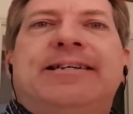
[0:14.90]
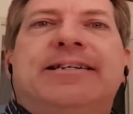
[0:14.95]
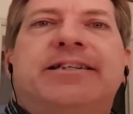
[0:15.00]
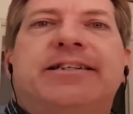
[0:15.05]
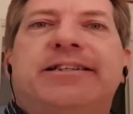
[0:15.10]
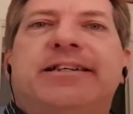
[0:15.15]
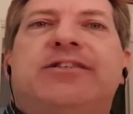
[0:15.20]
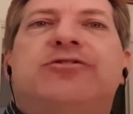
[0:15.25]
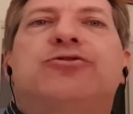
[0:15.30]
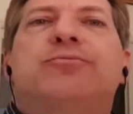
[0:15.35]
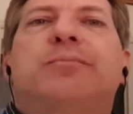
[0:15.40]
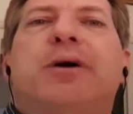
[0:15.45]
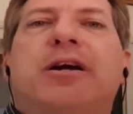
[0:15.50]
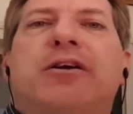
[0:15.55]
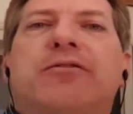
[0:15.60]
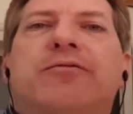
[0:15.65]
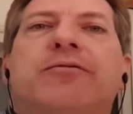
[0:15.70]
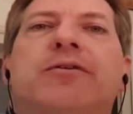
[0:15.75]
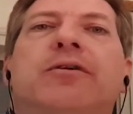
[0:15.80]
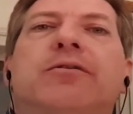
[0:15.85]
condenser
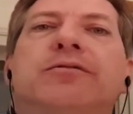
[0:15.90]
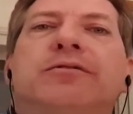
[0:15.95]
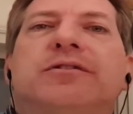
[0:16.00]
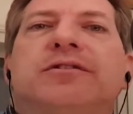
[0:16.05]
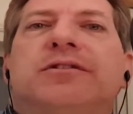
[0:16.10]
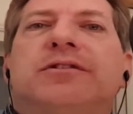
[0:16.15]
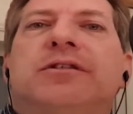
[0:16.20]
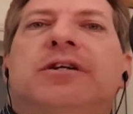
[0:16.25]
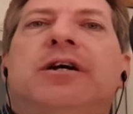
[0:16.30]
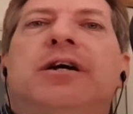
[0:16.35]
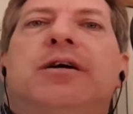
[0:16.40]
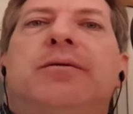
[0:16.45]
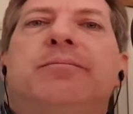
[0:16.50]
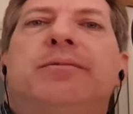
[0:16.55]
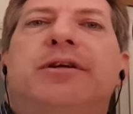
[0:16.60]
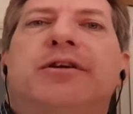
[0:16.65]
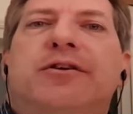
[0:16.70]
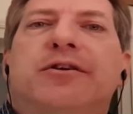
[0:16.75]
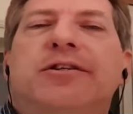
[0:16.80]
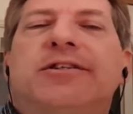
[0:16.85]
microphones
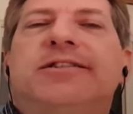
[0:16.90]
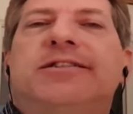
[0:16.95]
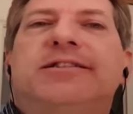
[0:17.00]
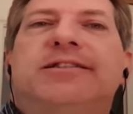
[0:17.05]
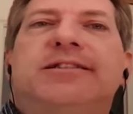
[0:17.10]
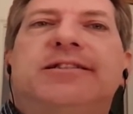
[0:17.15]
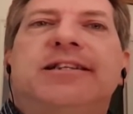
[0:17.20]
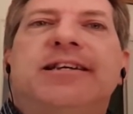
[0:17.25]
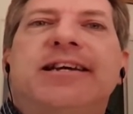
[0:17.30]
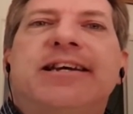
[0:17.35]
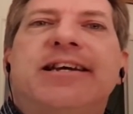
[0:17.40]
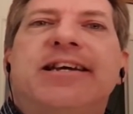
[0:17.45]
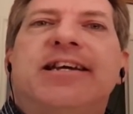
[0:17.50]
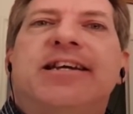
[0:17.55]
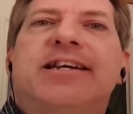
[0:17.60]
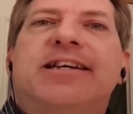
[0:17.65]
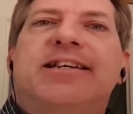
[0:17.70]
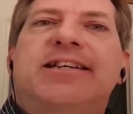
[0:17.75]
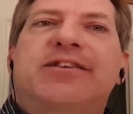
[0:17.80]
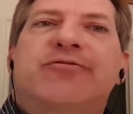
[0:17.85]
because
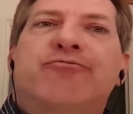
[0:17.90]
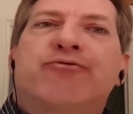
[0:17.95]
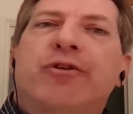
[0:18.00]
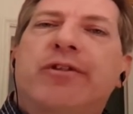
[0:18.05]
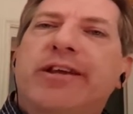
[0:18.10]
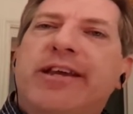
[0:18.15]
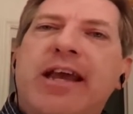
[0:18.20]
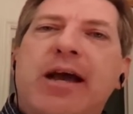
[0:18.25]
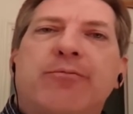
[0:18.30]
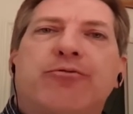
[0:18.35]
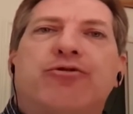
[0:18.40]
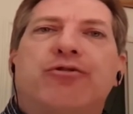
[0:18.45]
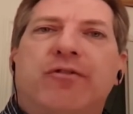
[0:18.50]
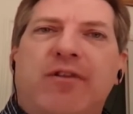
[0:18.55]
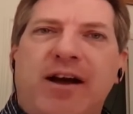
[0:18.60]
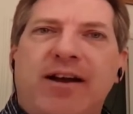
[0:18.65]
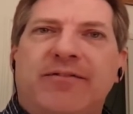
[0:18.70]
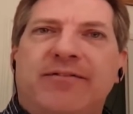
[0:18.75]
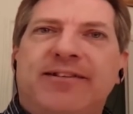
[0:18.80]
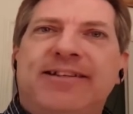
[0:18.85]
they really capture a
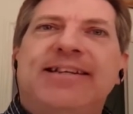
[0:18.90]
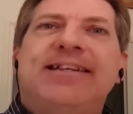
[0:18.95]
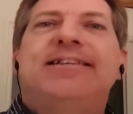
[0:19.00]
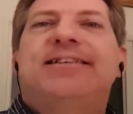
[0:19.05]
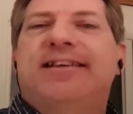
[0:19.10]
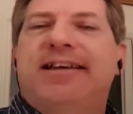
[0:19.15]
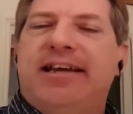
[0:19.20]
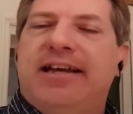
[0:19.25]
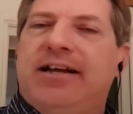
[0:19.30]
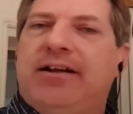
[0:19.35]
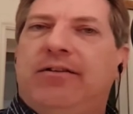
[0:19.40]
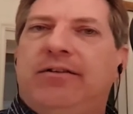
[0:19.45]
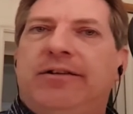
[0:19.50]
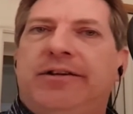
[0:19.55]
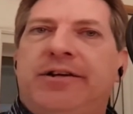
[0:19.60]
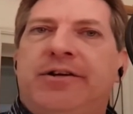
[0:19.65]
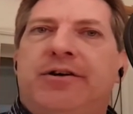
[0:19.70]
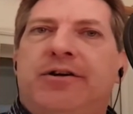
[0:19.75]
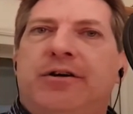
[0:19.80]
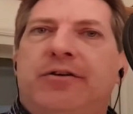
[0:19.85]
lot of detail
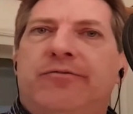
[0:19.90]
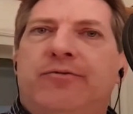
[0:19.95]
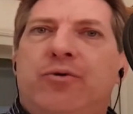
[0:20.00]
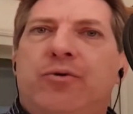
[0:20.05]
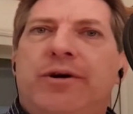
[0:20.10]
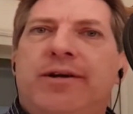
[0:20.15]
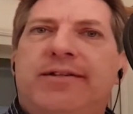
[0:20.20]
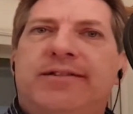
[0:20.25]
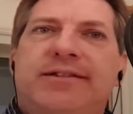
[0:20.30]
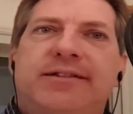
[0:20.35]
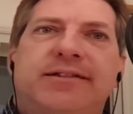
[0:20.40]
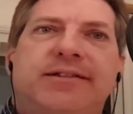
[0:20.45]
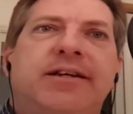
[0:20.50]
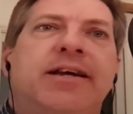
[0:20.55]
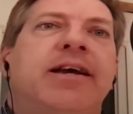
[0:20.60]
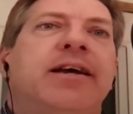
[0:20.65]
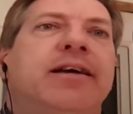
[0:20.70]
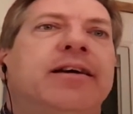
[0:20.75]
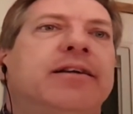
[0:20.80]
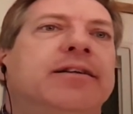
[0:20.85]
in our voice
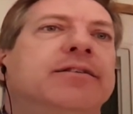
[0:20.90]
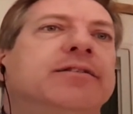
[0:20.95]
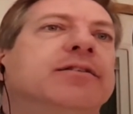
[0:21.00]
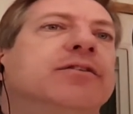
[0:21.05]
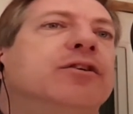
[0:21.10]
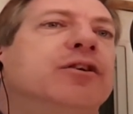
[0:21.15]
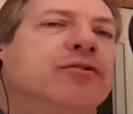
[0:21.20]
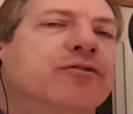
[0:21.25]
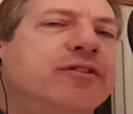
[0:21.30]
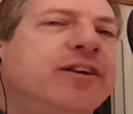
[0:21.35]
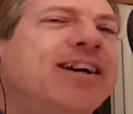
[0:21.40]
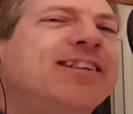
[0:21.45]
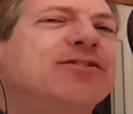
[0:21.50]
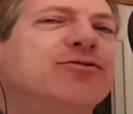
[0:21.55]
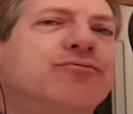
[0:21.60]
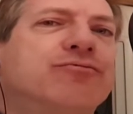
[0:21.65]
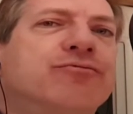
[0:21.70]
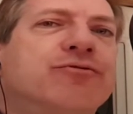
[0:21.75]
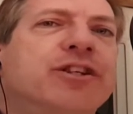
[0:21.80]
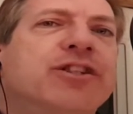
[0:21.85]
and a
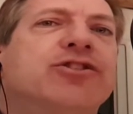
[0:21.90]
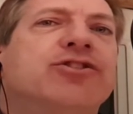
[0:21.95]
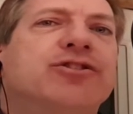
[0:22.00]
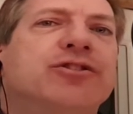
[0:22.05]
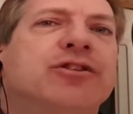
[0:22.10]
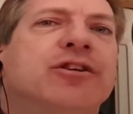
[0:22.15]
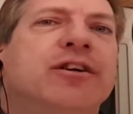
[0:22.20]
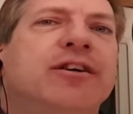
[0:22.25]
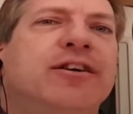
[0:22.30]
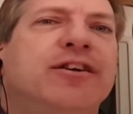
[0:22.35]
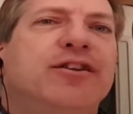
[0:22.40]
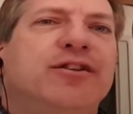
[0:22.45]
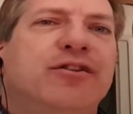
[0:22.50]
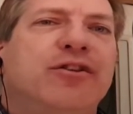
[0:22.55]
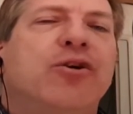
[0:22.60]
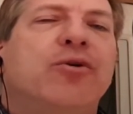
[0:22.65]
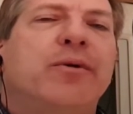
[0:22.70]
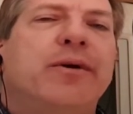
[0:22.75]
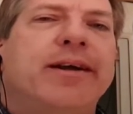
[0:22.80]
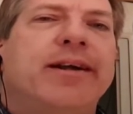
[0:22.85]
nice, rich,
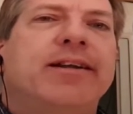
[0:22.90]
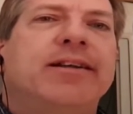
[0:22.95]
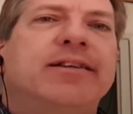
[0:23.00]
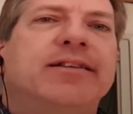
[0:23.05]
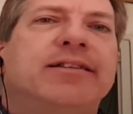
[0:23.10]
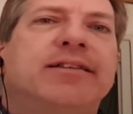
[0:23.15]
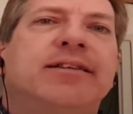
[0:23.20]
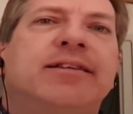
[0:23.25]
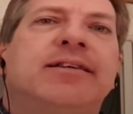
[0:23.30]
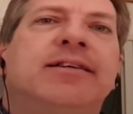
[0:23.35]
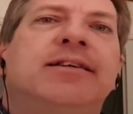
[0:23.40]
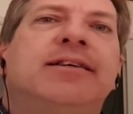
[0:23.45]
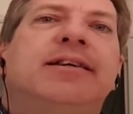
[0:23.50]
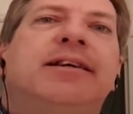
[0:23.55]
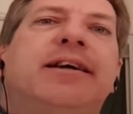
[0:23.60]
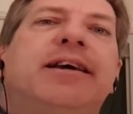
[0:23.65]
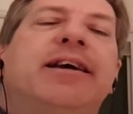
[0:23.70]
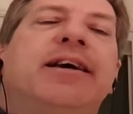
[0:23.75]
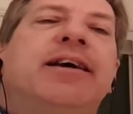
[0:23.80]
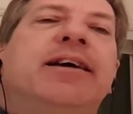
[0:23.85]
low end.
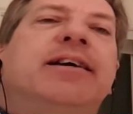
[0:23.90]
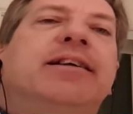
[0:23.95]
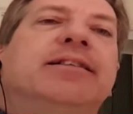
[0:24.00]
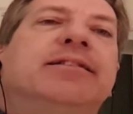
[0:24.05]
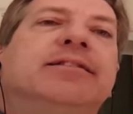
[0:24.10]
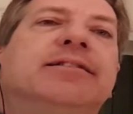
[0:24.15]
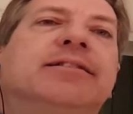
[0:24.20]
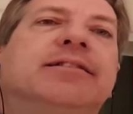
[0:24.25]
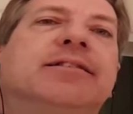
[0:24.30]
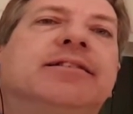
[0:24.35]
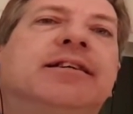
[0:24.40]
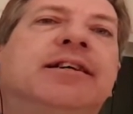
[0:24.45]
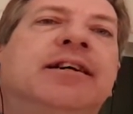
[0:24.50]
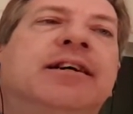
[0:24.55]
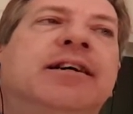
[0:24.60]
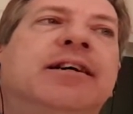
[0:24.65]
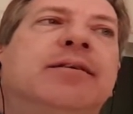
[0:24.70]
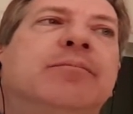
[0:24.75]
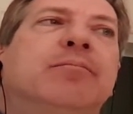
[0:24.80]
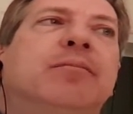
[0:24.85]
And
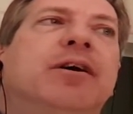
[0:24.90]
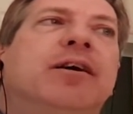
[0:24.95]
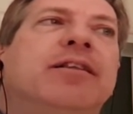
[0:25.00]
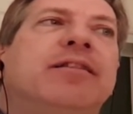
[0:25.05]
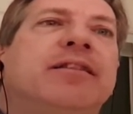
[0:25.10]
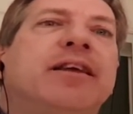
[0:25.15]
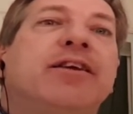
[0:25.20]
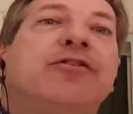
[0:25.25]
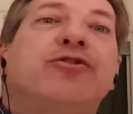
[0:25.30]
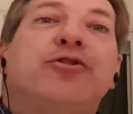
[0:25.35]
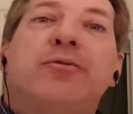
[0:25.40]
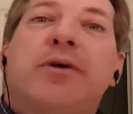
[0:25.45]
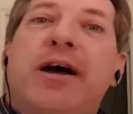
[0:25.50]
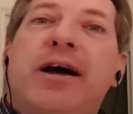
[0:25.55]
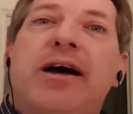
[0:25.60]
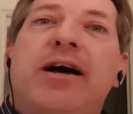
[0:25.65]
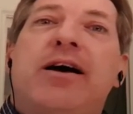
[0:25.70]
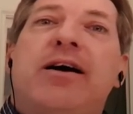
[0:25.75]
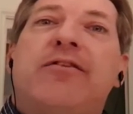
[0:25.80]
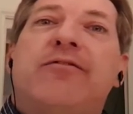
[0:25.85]
they do
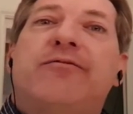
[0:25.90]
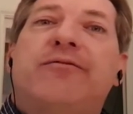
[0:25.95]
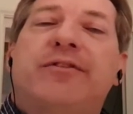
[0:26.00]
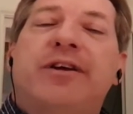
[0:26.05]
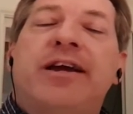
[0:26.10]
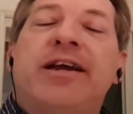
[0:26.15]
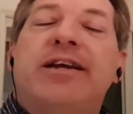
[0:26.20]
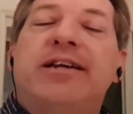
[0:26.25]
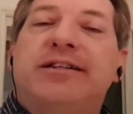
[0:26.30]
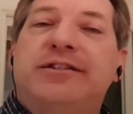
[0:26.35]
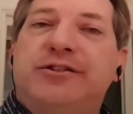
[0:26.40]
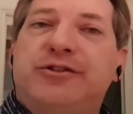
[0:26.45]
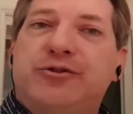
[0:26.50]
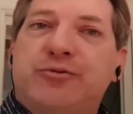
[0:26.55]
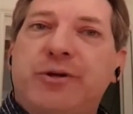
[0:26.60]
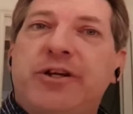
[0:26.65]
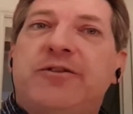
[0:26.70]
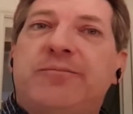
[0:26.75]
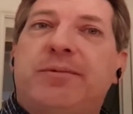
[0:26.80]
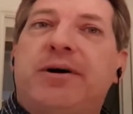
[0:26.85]
have a
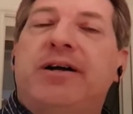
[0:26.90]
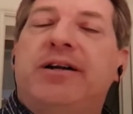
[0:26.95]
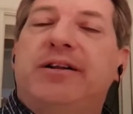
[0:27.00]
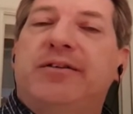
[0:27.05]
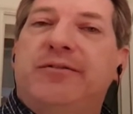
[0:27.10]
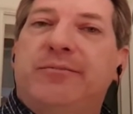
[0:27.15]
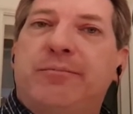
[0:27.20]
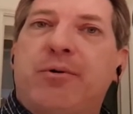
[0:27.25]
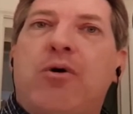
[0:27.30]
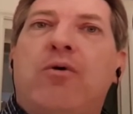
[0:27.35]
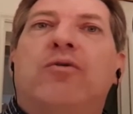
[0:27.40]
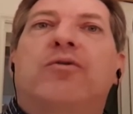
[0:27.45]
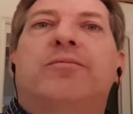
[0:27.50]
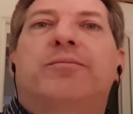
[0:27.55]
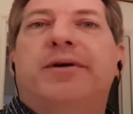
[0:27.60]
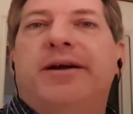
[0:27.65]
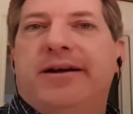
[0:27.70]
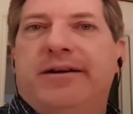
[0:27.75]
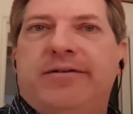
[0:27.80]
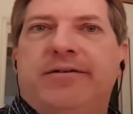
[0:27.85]
sweet spot in the polar
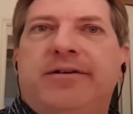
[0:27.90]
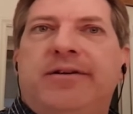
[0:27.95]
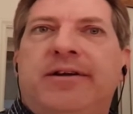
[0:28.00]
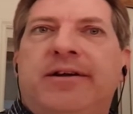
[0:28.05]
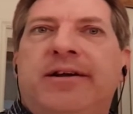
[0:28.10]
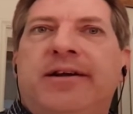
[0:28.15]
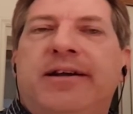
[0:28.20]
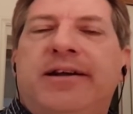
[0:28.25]
pattern.